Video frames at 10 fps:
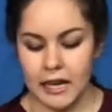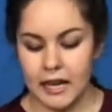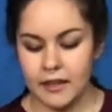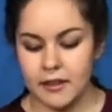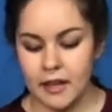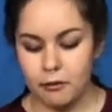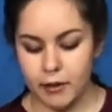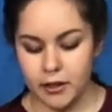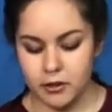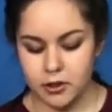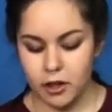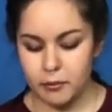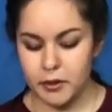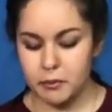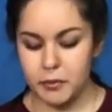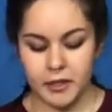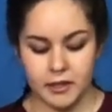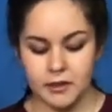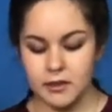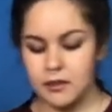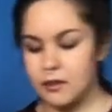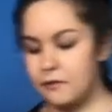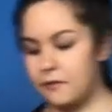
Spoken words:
add that right on top of the beans.